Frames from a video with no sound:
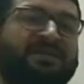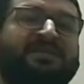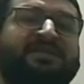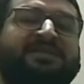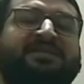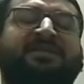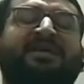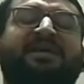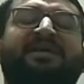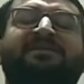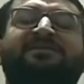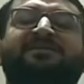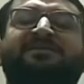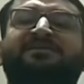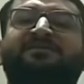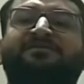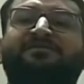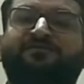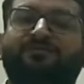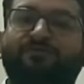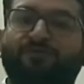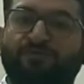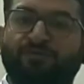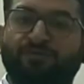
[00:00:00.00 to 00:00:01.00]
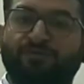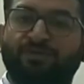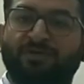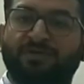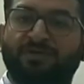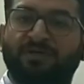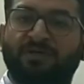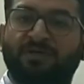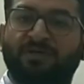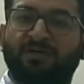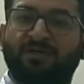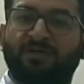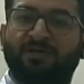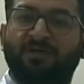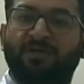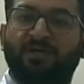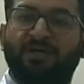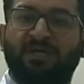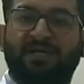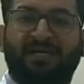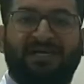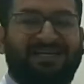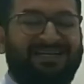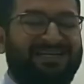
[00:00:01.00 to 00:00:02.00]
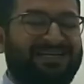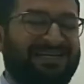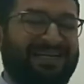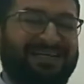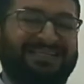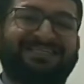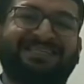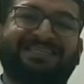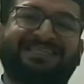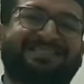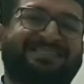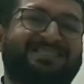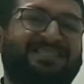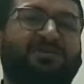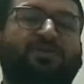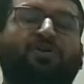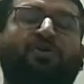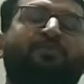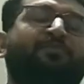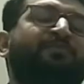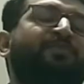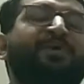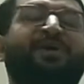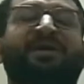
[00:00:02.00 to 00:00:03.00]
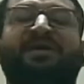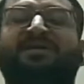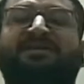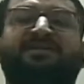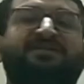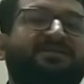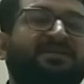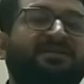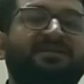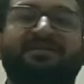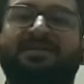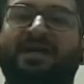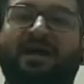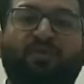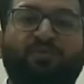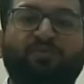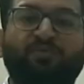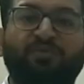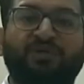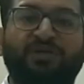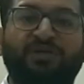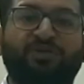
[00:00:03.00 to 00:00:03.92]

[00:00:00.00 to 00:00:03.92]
intakes its food, digests it or breaks it down